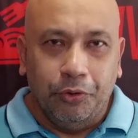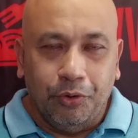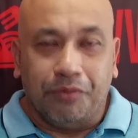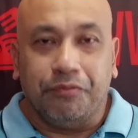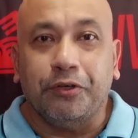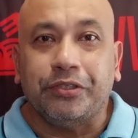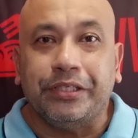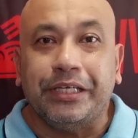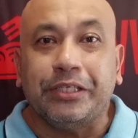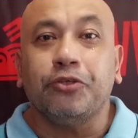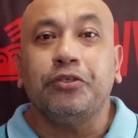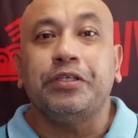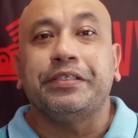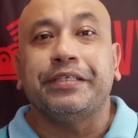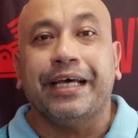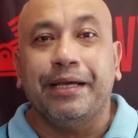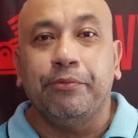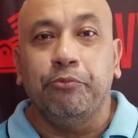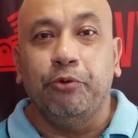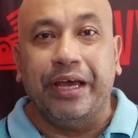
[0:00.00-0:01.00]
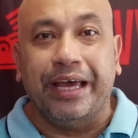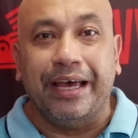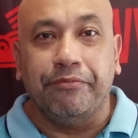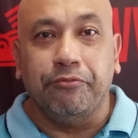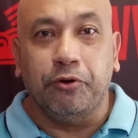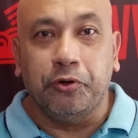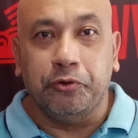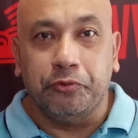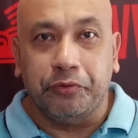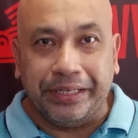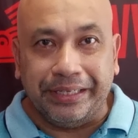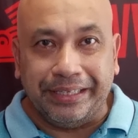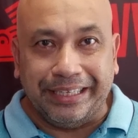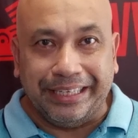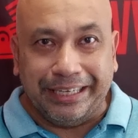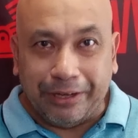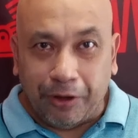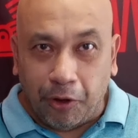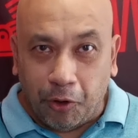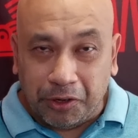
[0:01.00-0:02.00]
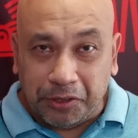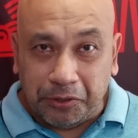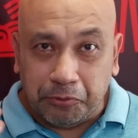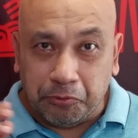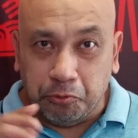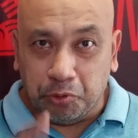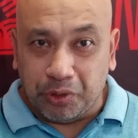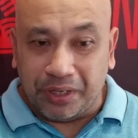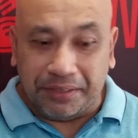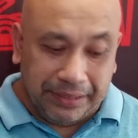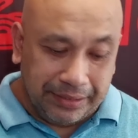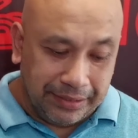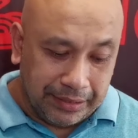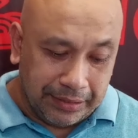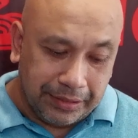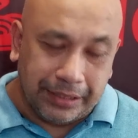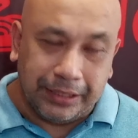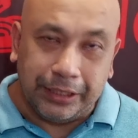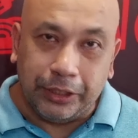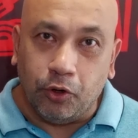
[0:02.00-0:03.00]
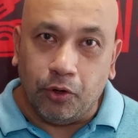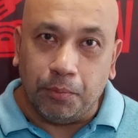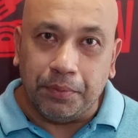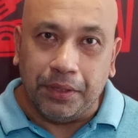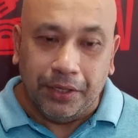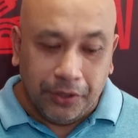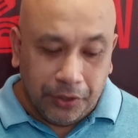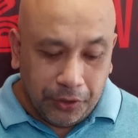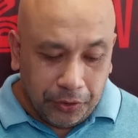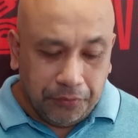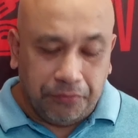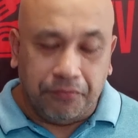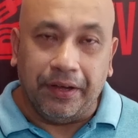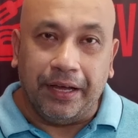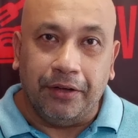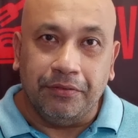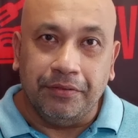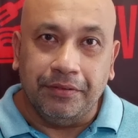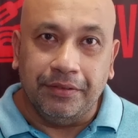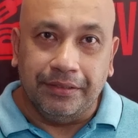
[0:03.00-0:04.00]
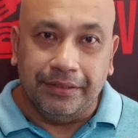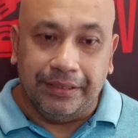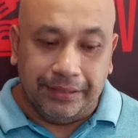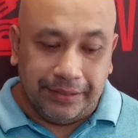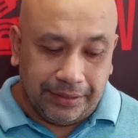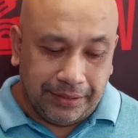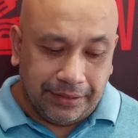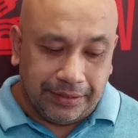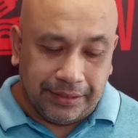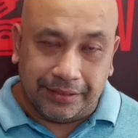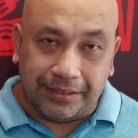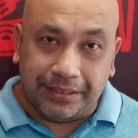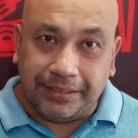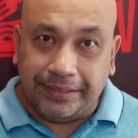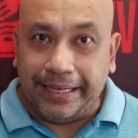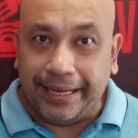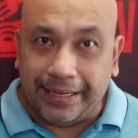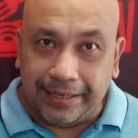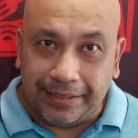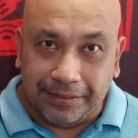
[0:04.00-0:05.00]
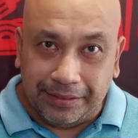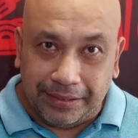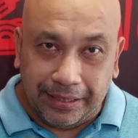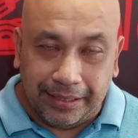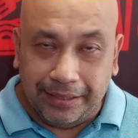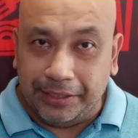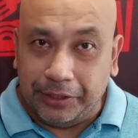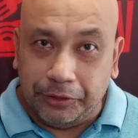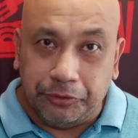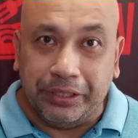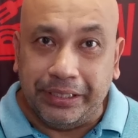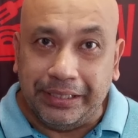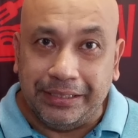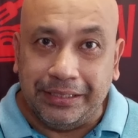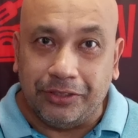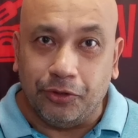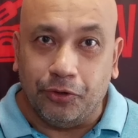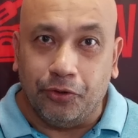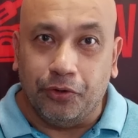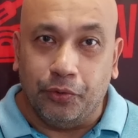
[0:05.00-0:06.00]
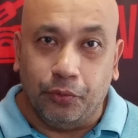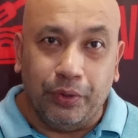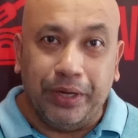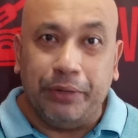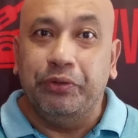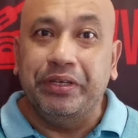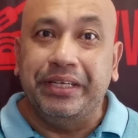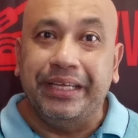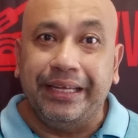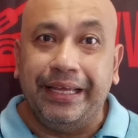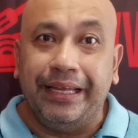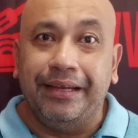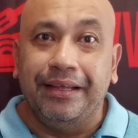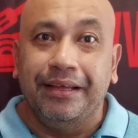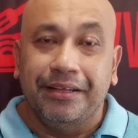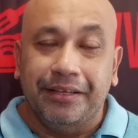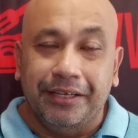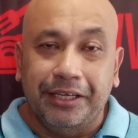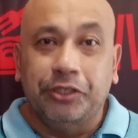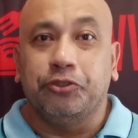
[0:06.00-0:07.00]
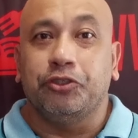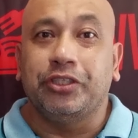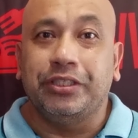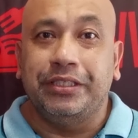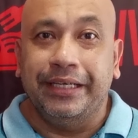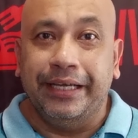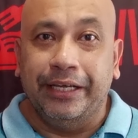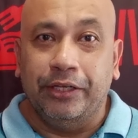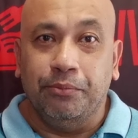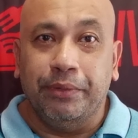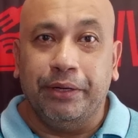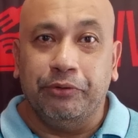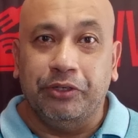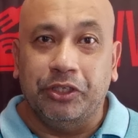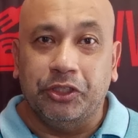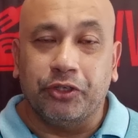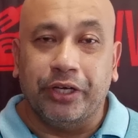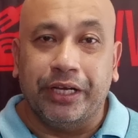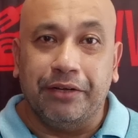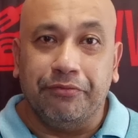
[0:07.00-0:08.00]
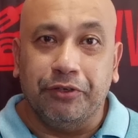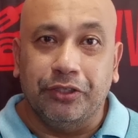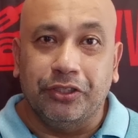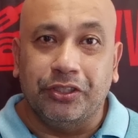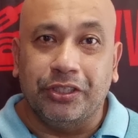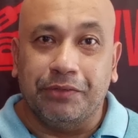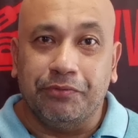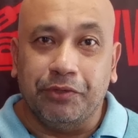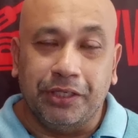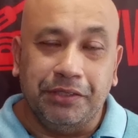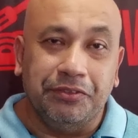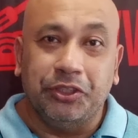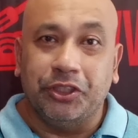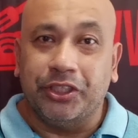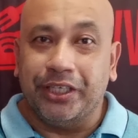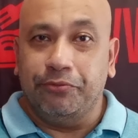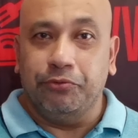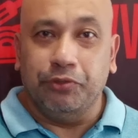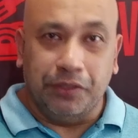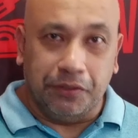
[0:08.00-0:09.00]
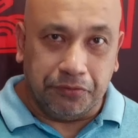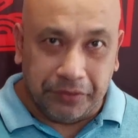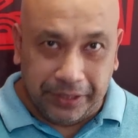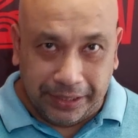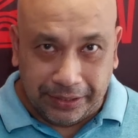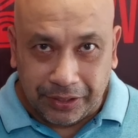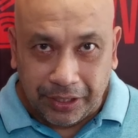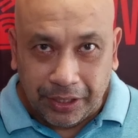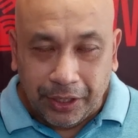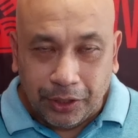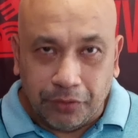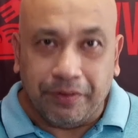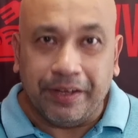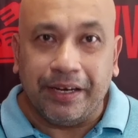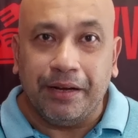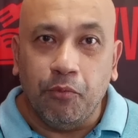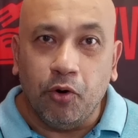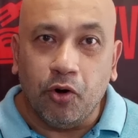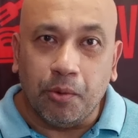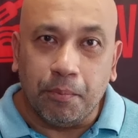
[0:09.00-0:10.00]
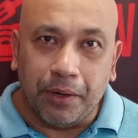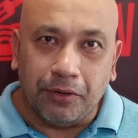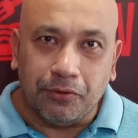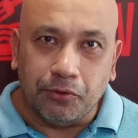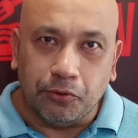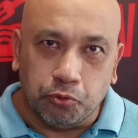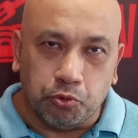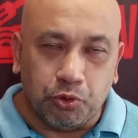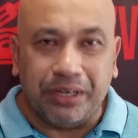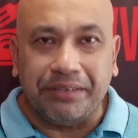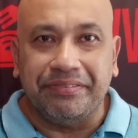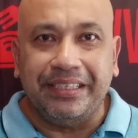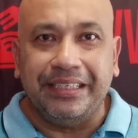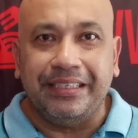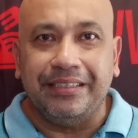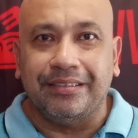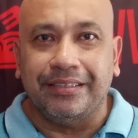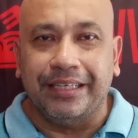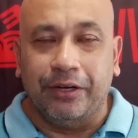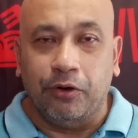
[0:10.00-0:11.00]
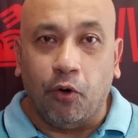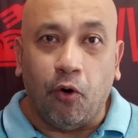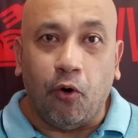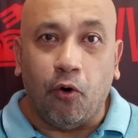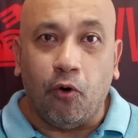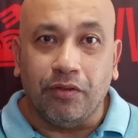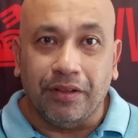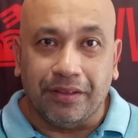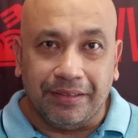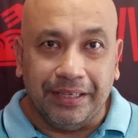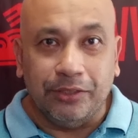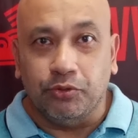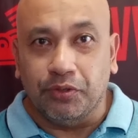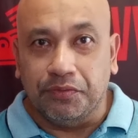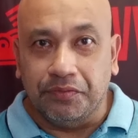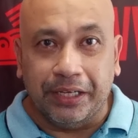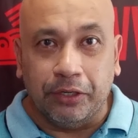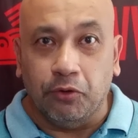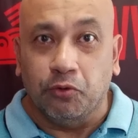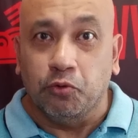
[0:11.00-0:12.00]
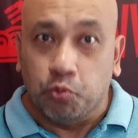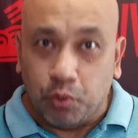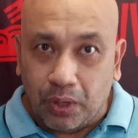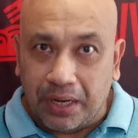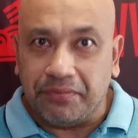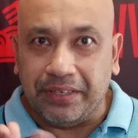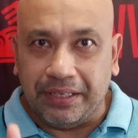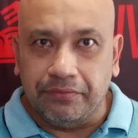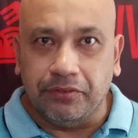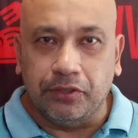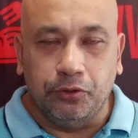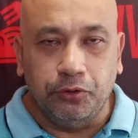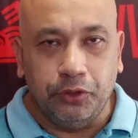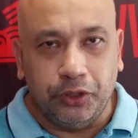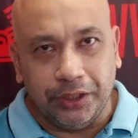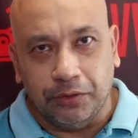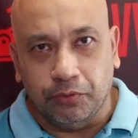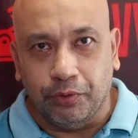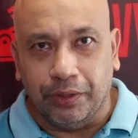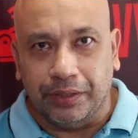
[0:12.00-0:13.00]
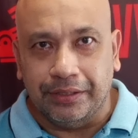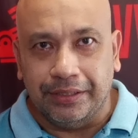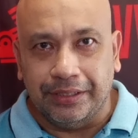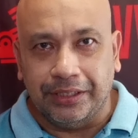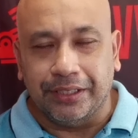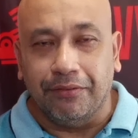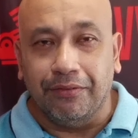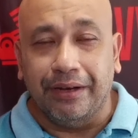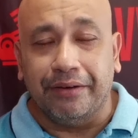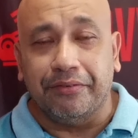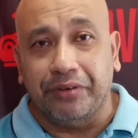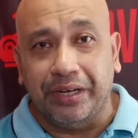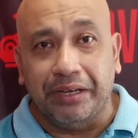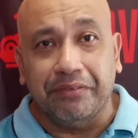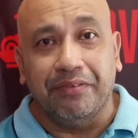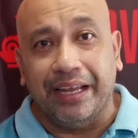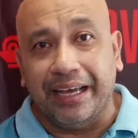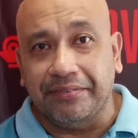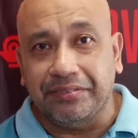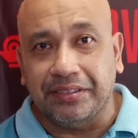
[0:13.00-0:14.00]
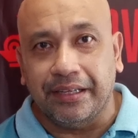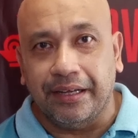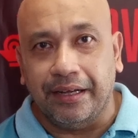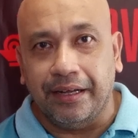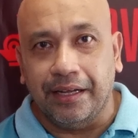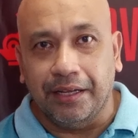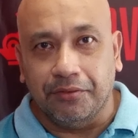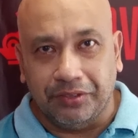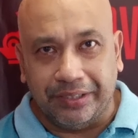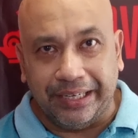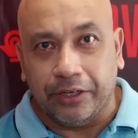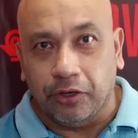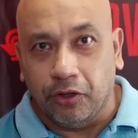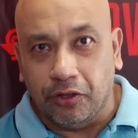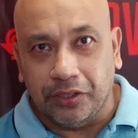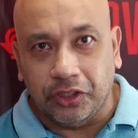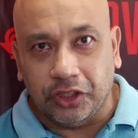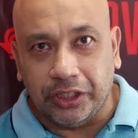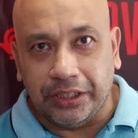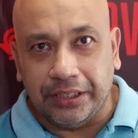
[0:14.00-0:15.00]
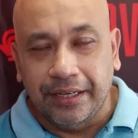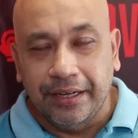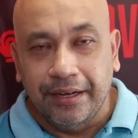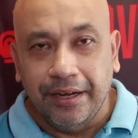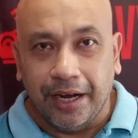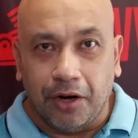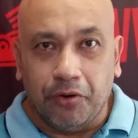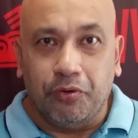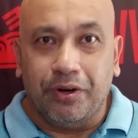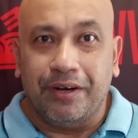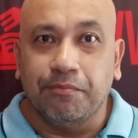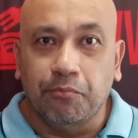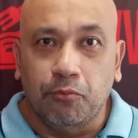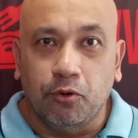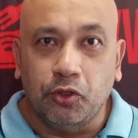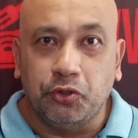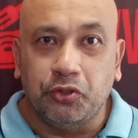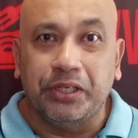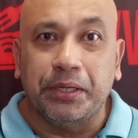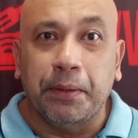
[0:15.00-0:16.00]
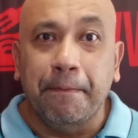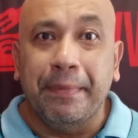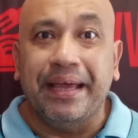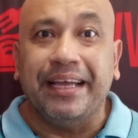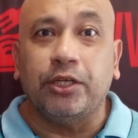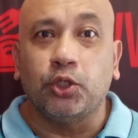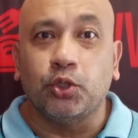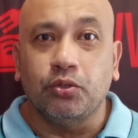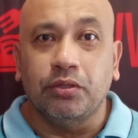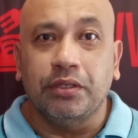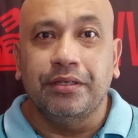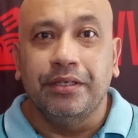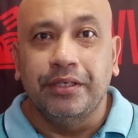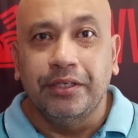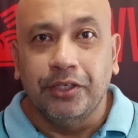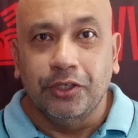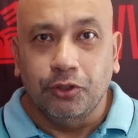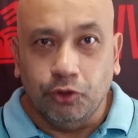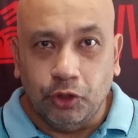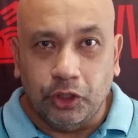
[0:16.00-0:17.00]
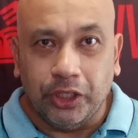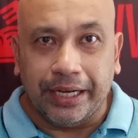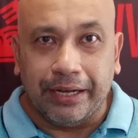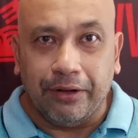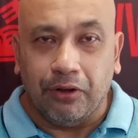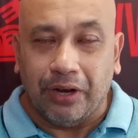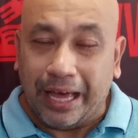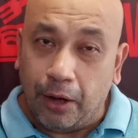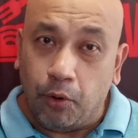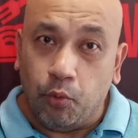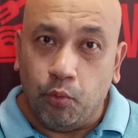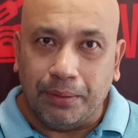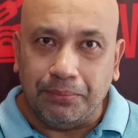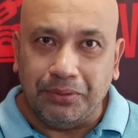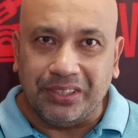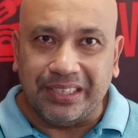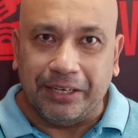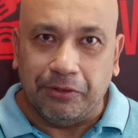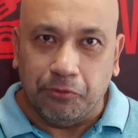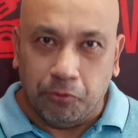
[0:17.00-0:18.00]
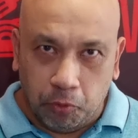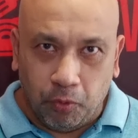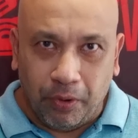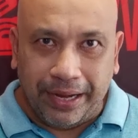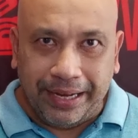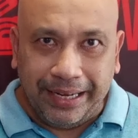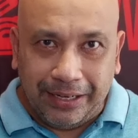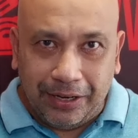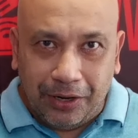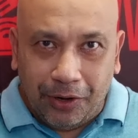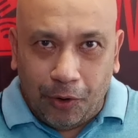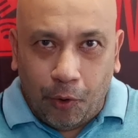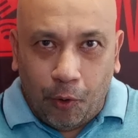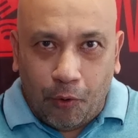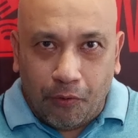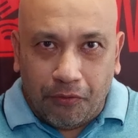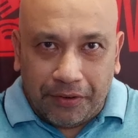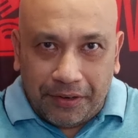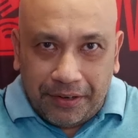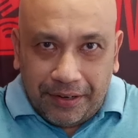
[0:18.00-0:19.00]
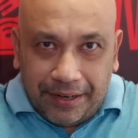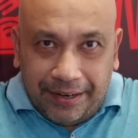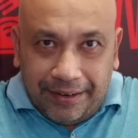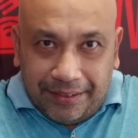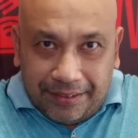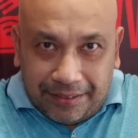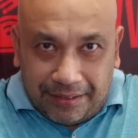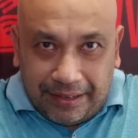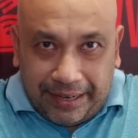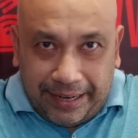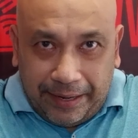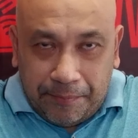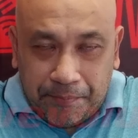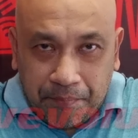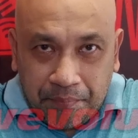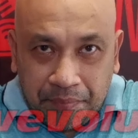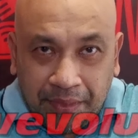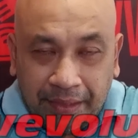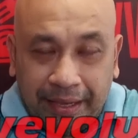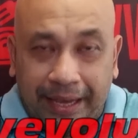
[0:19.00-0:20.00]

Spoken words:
Well, folks, that's all the time we have for right here on Revv Eats. And I certainly hope you found this steak ingredients or the way we did it interesting, and you might want to try it out for yourself or even share it with your friends. To find out more about Revv Eats and all the things we've done on Revv Evolution, whether it's our Revv lifestyle, our technology, our Revv motoring, make sure you check out our website right over there.